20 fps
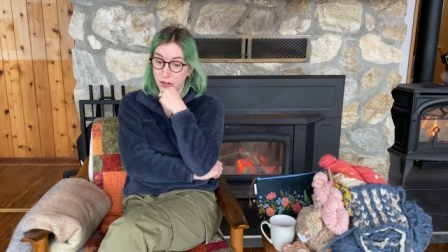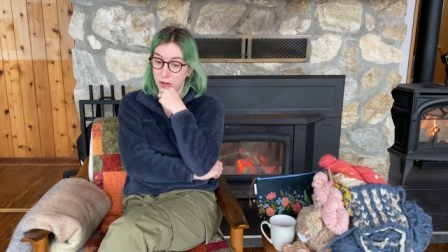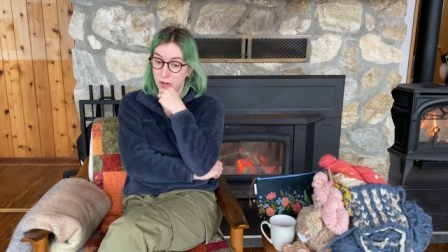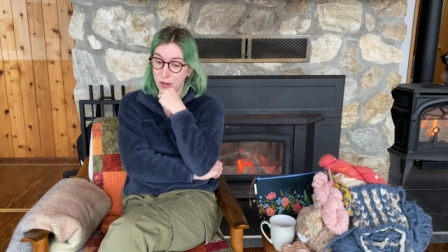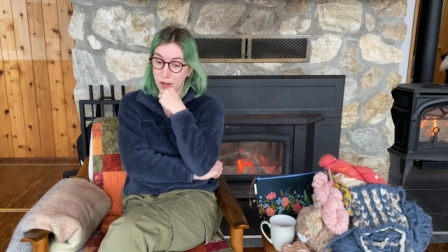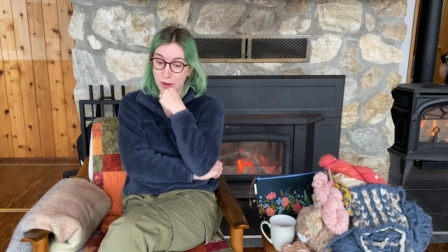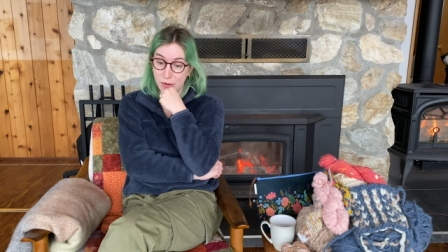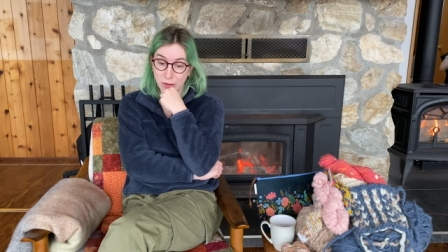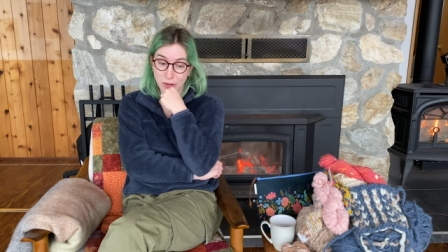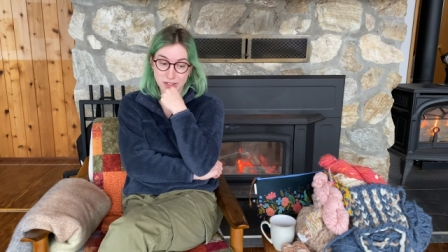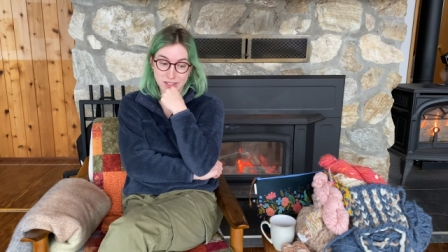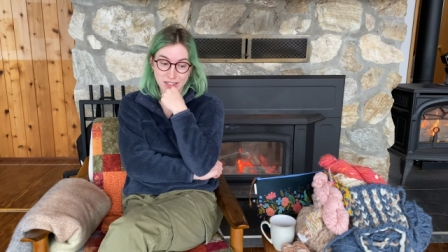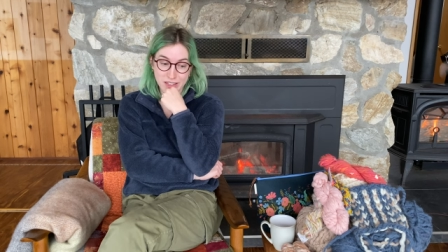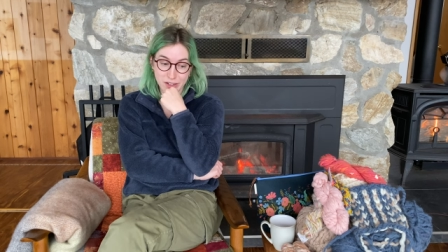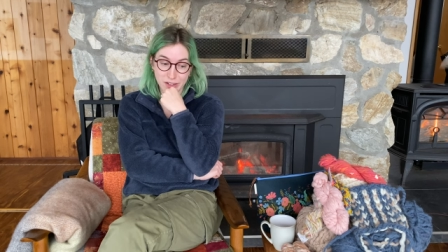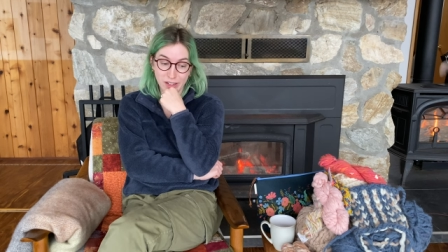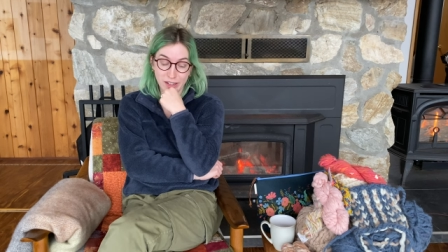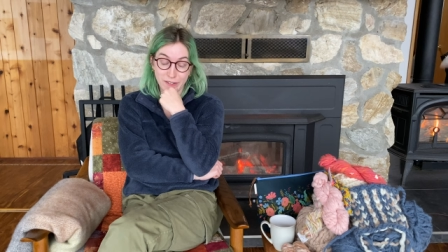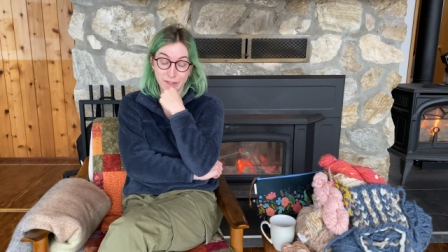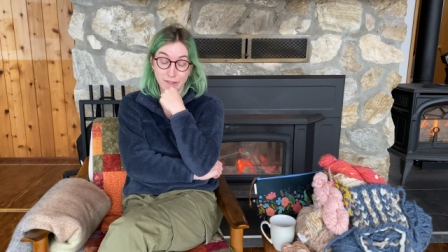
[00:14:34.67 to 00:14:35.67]
I wanna say they're
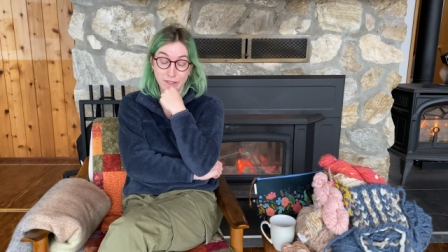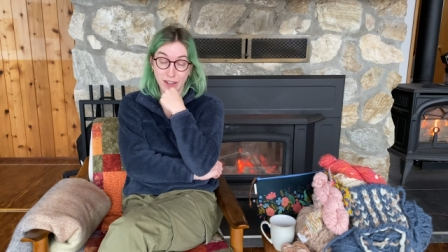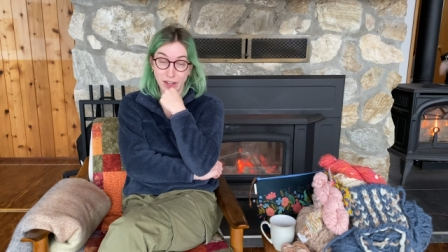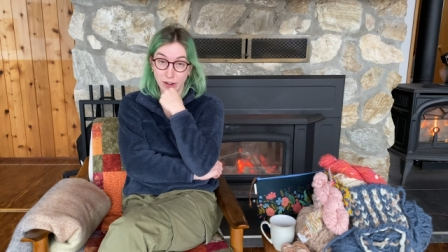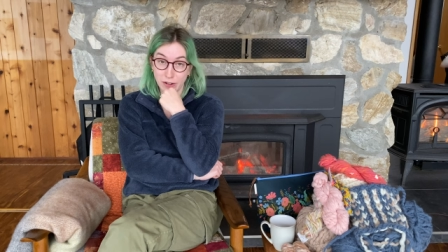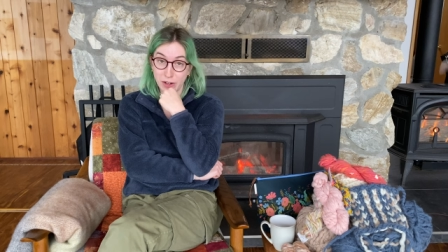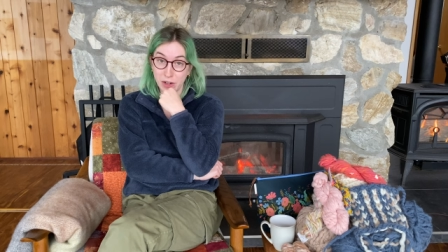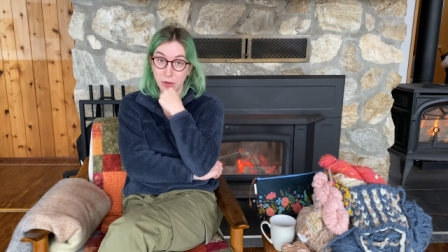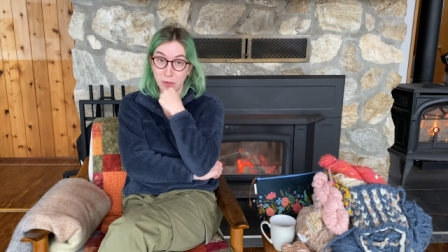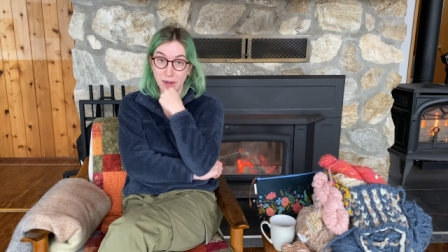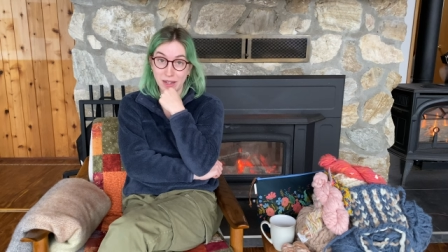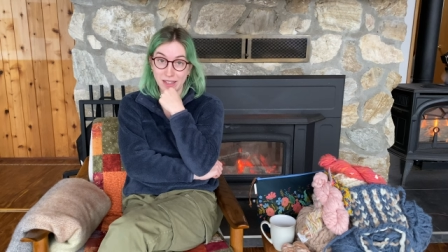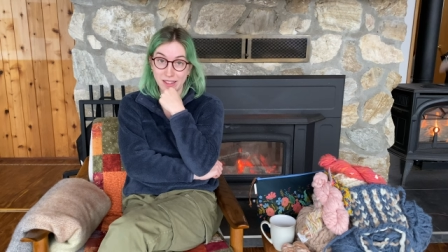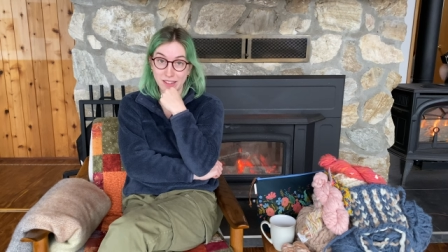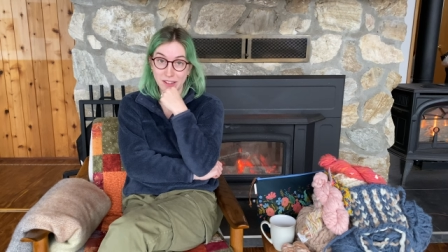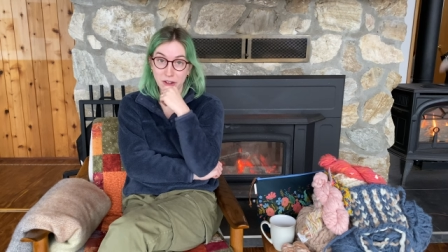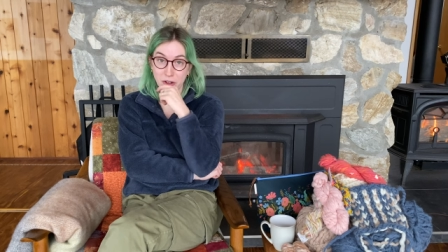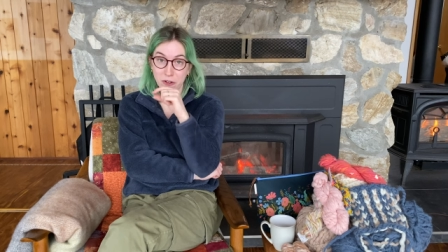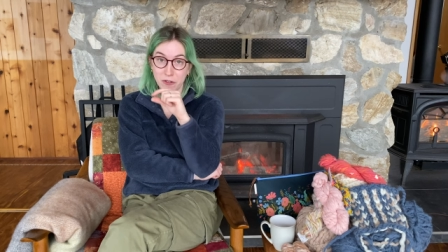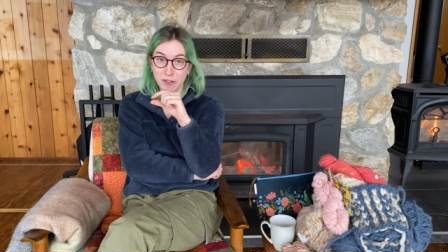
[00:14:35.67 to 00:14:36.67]
like fingering weight
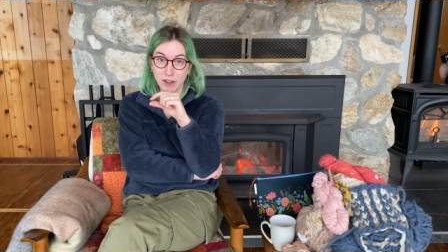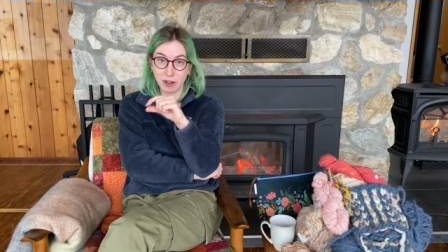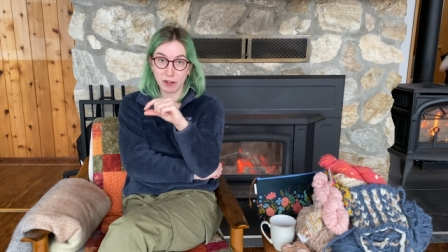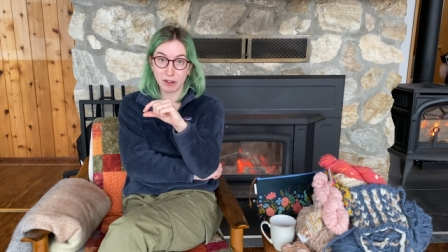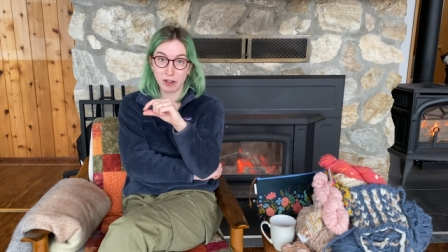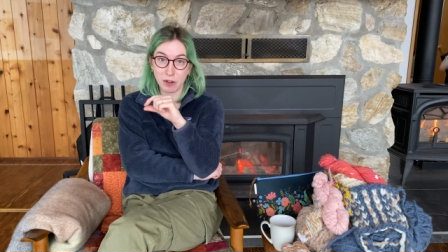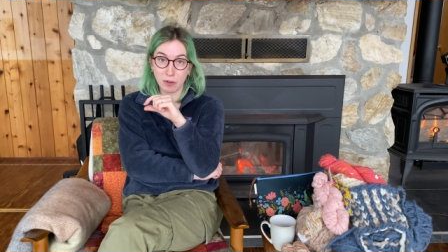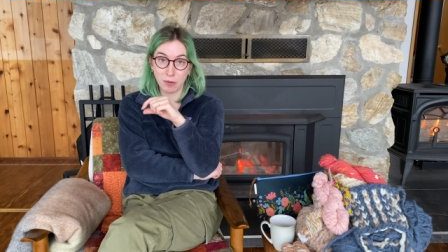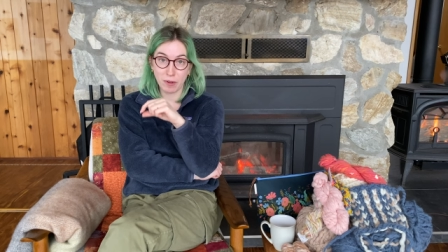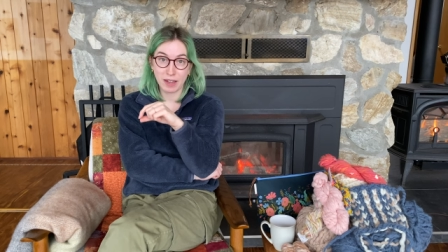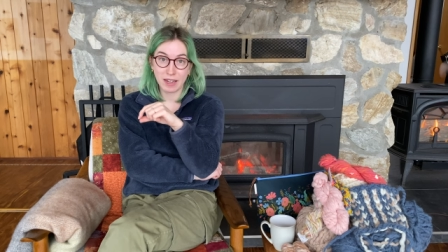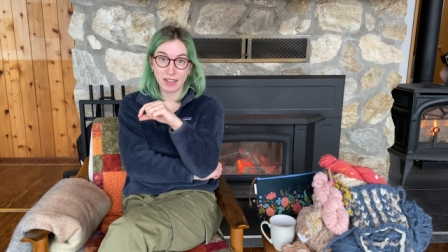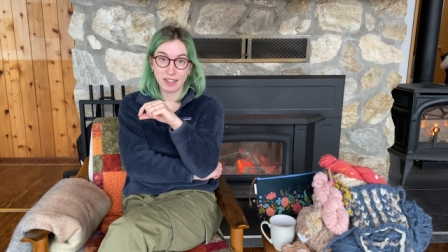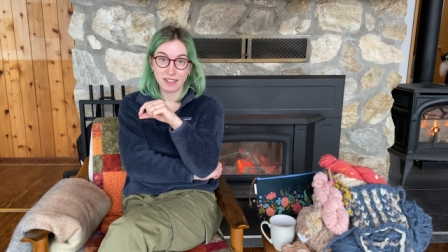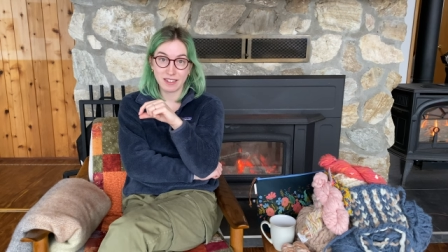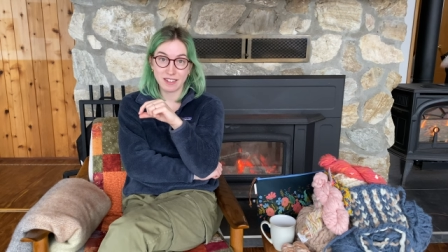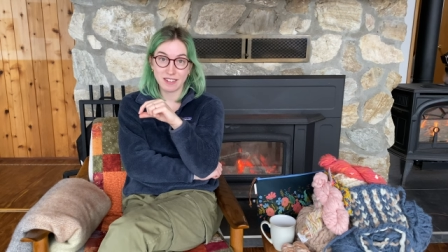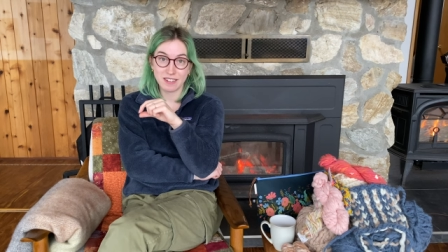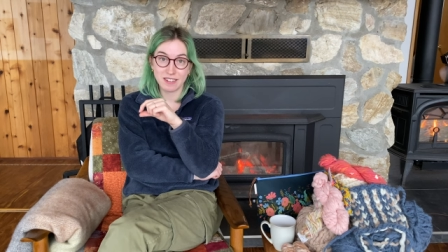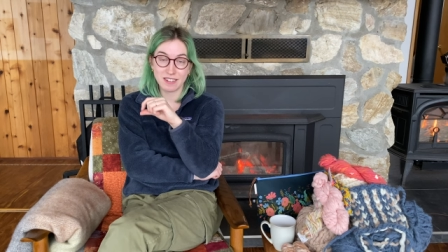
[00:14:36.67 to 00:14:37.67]
though, fingering
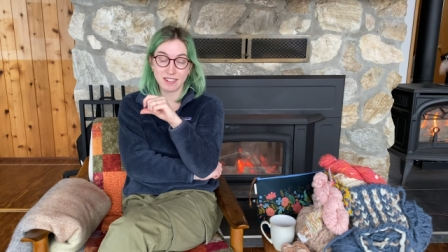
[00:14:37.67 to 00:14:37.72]
weight